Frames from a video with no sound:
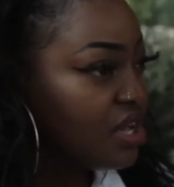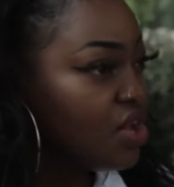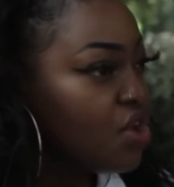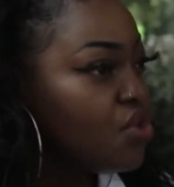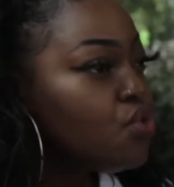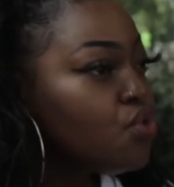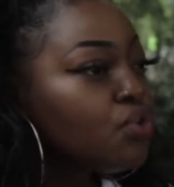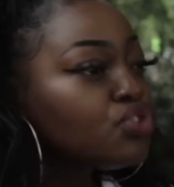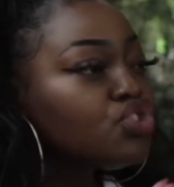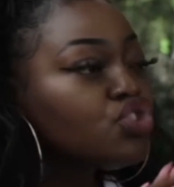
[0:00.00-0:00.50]

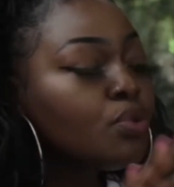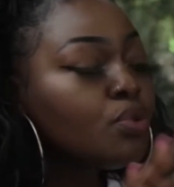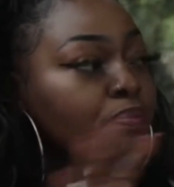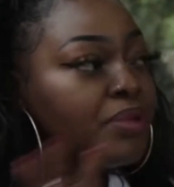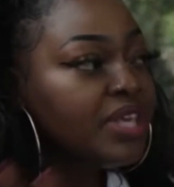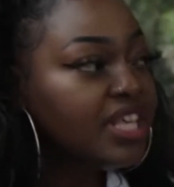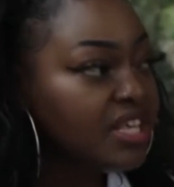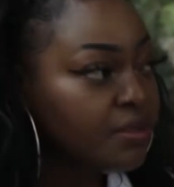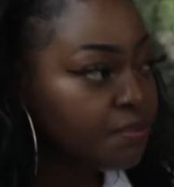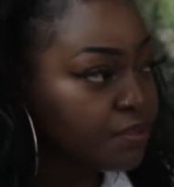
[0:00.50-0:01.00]
Not to
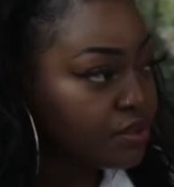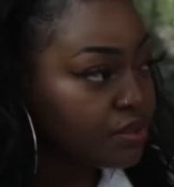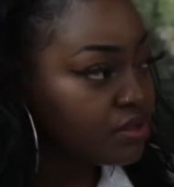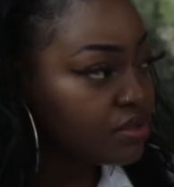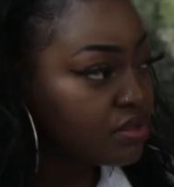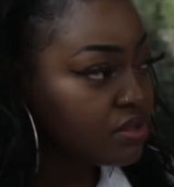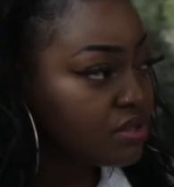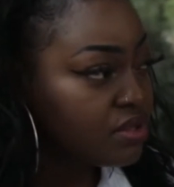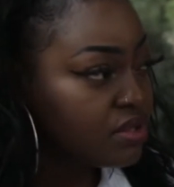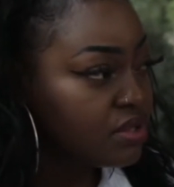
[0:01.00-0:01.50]
people.
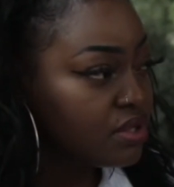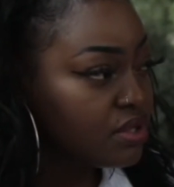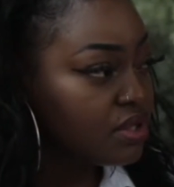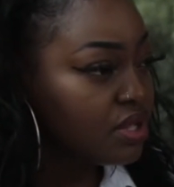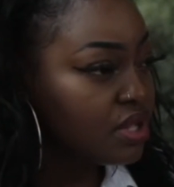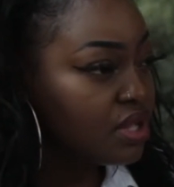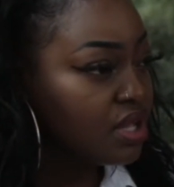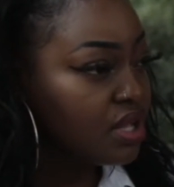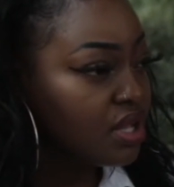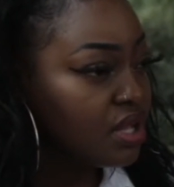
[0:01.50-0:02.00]

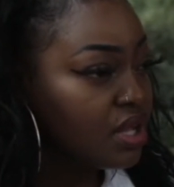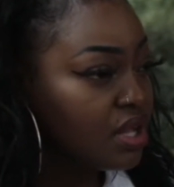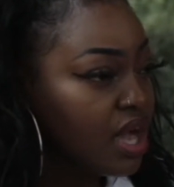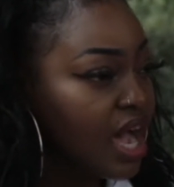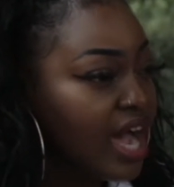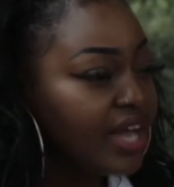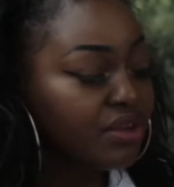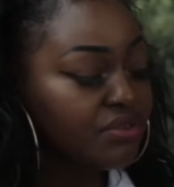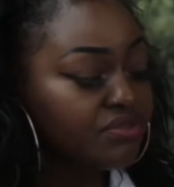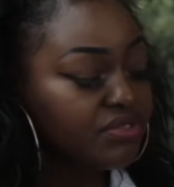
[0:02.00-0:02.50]

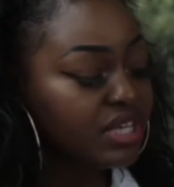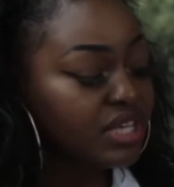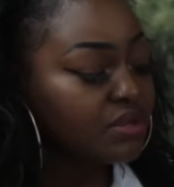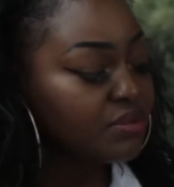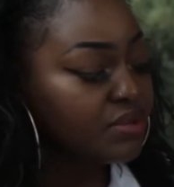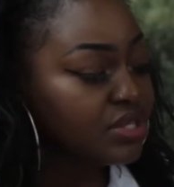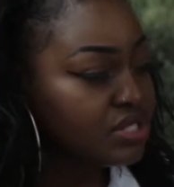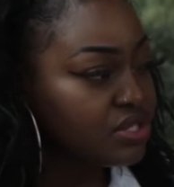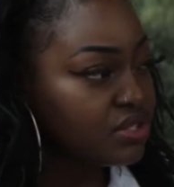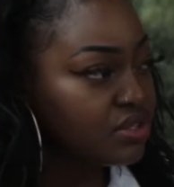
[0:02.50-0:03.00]
I don't think
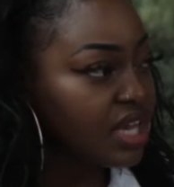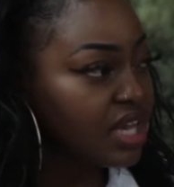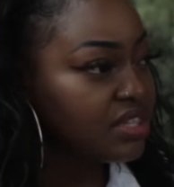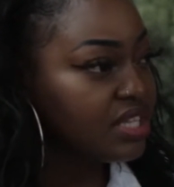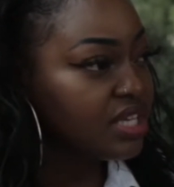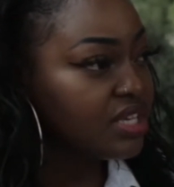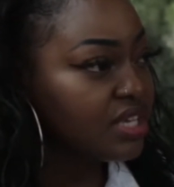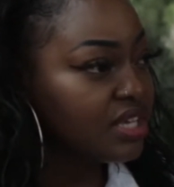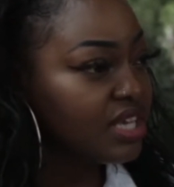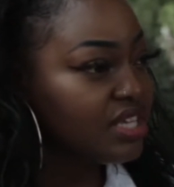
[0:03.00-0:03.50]
we do. I
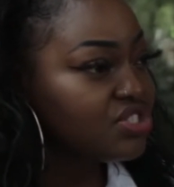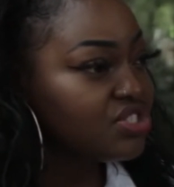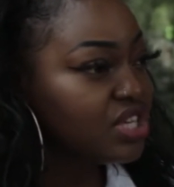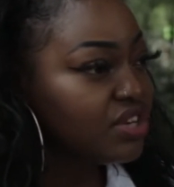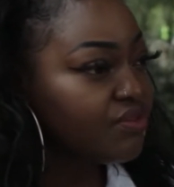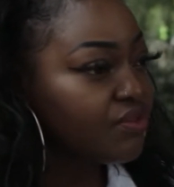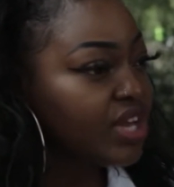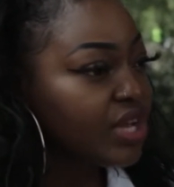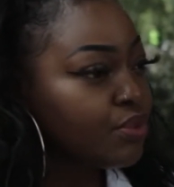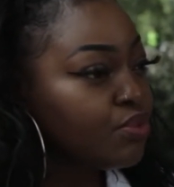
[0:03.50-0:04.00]
think in
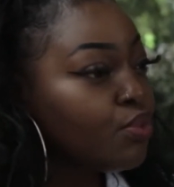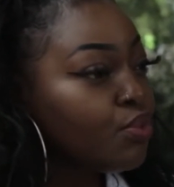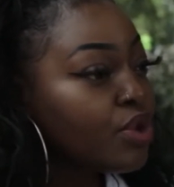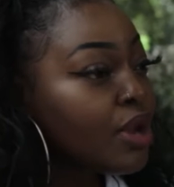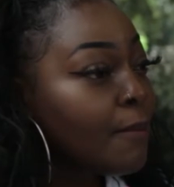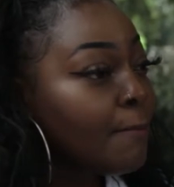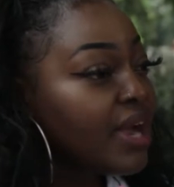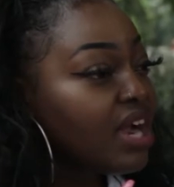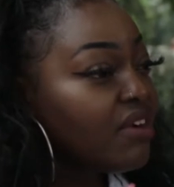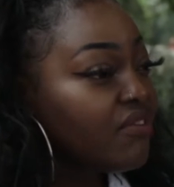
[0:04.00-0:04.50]
general, like, we want to
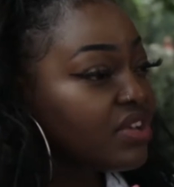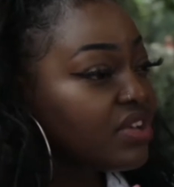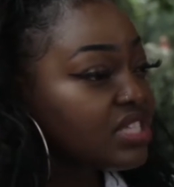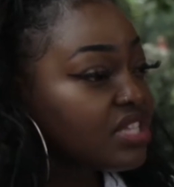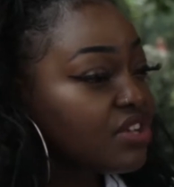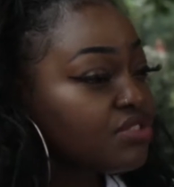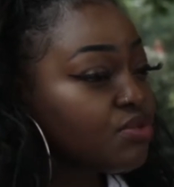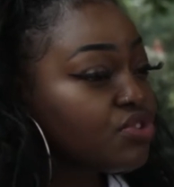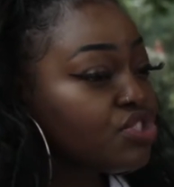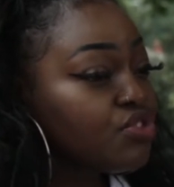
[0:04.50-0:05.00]
better
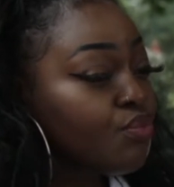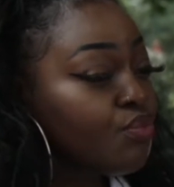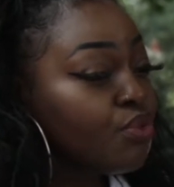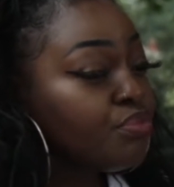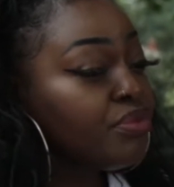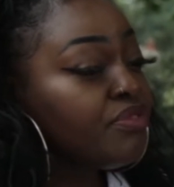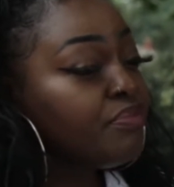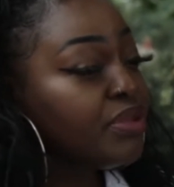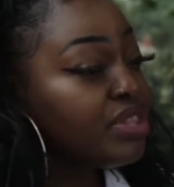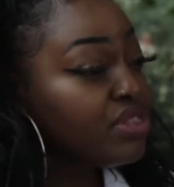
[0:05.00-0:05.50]
ourselves because of what
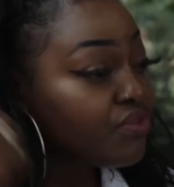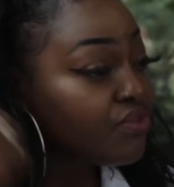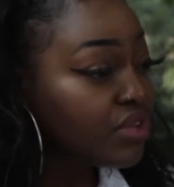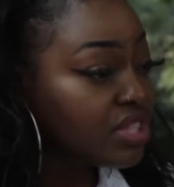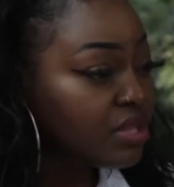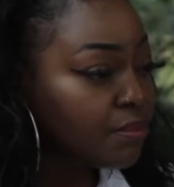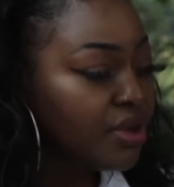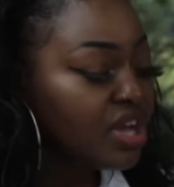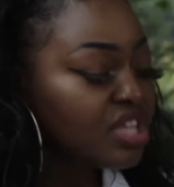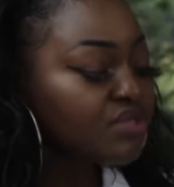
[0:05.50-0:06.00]
we've been through in the
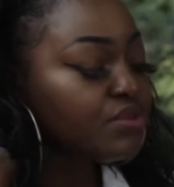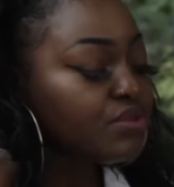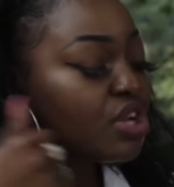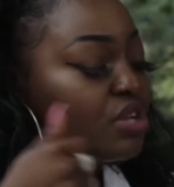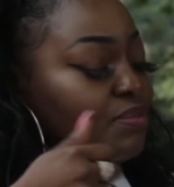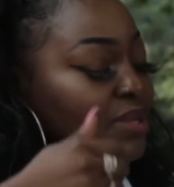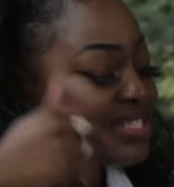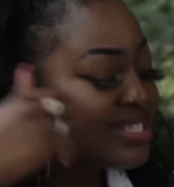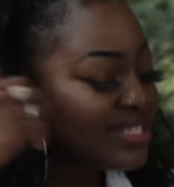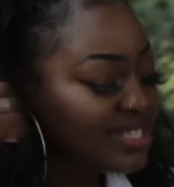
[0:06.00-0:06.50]
past when we go
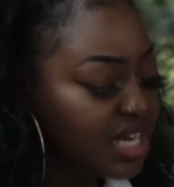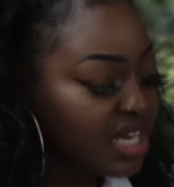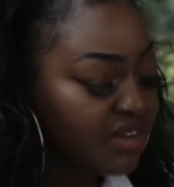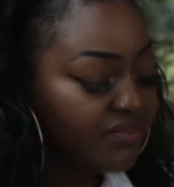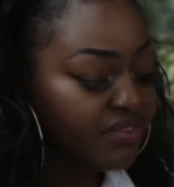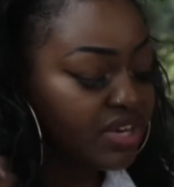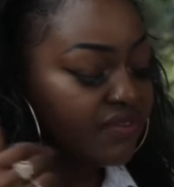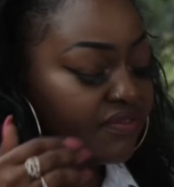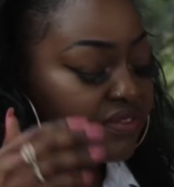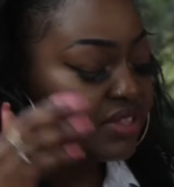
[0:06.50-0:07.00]
back to slavery
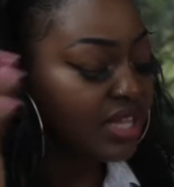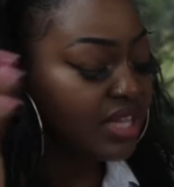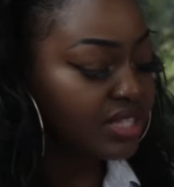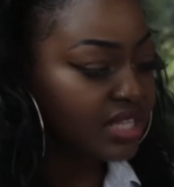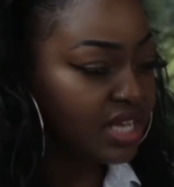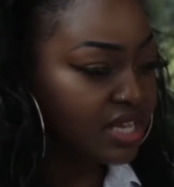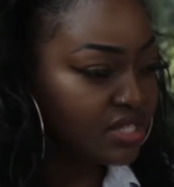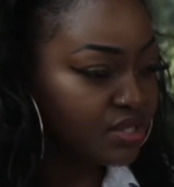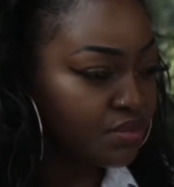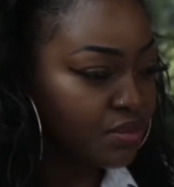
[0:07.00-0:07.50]
and everything like
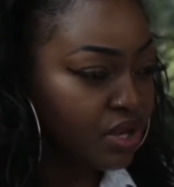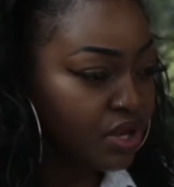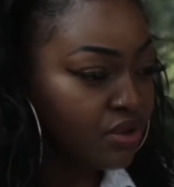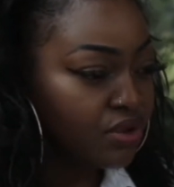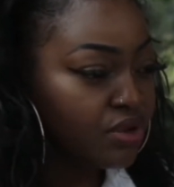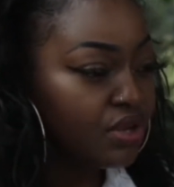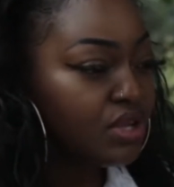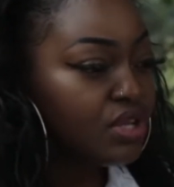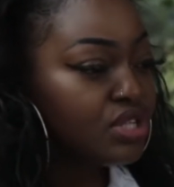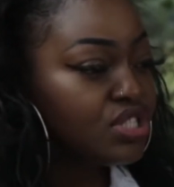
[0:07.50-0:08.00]
that as well.
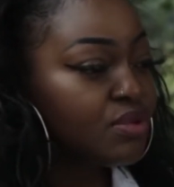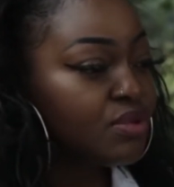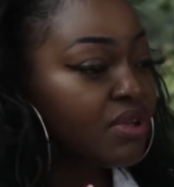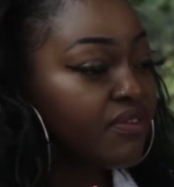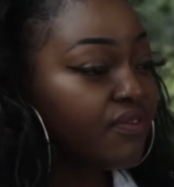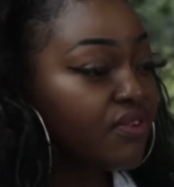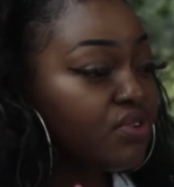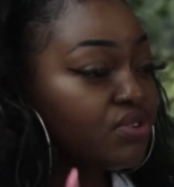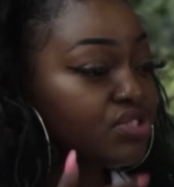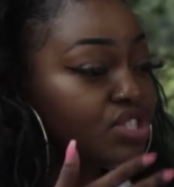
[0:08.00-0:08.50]
So we have
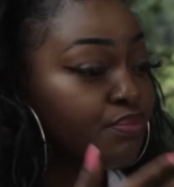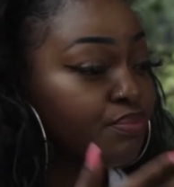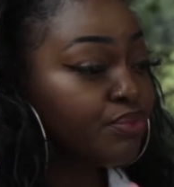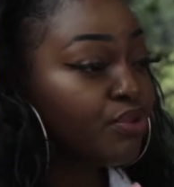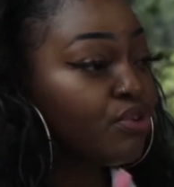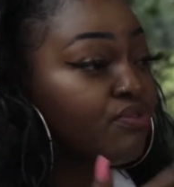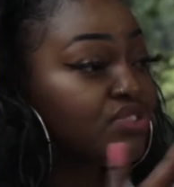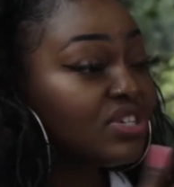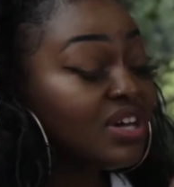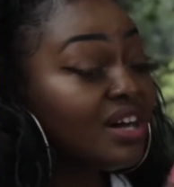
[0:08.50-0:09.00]
a lot to
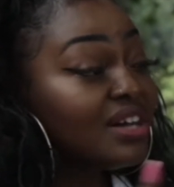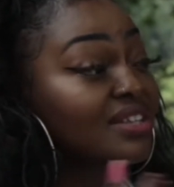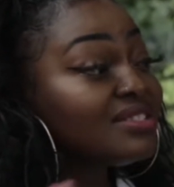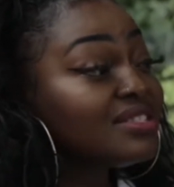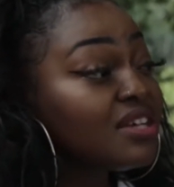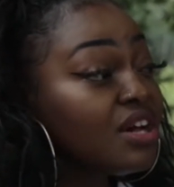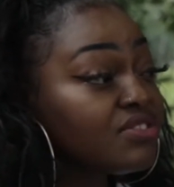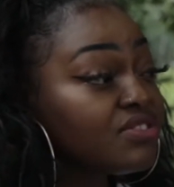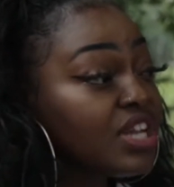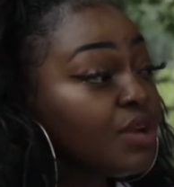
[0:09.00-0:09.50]
prove to
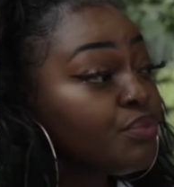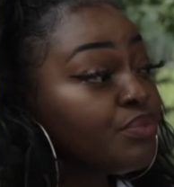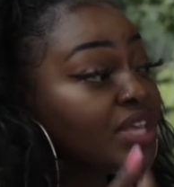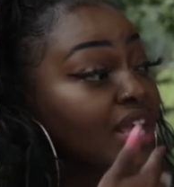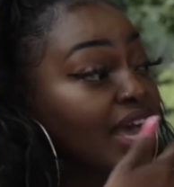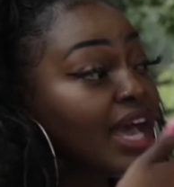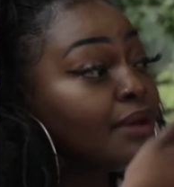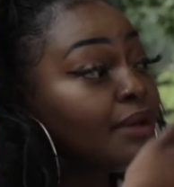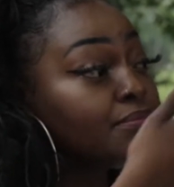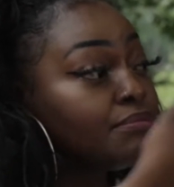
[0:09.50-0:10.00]
ourselves that we
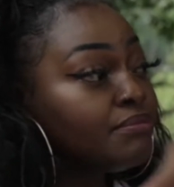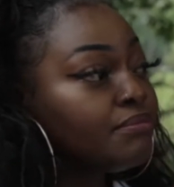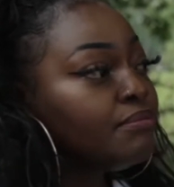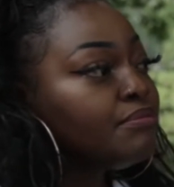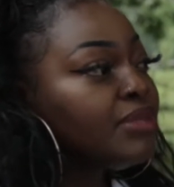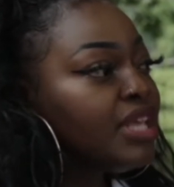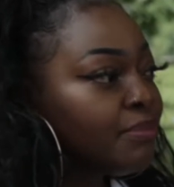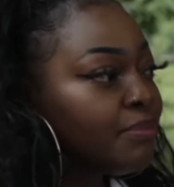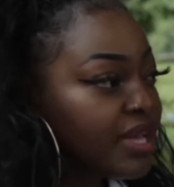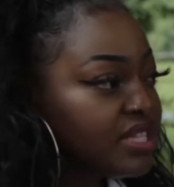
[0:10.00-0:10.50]
can
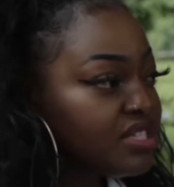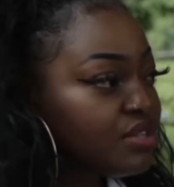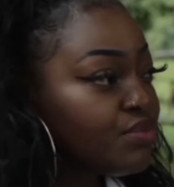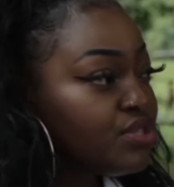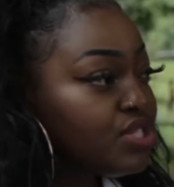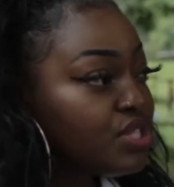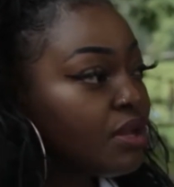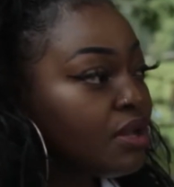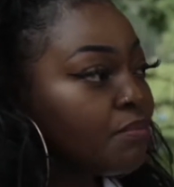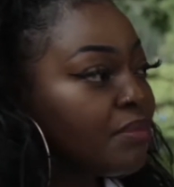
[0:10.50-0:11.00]
be better, we're
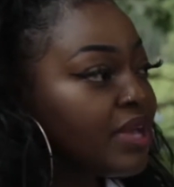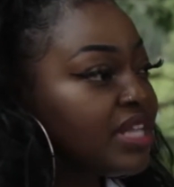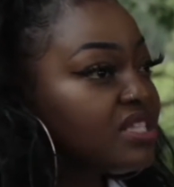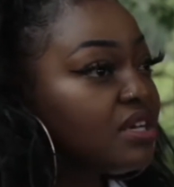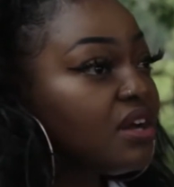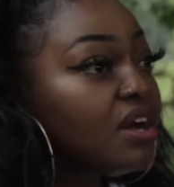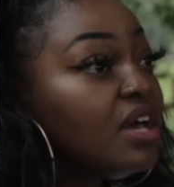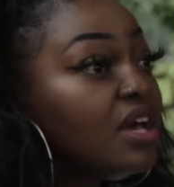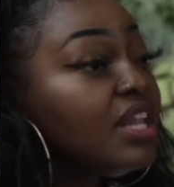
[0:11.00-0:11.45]
doing better.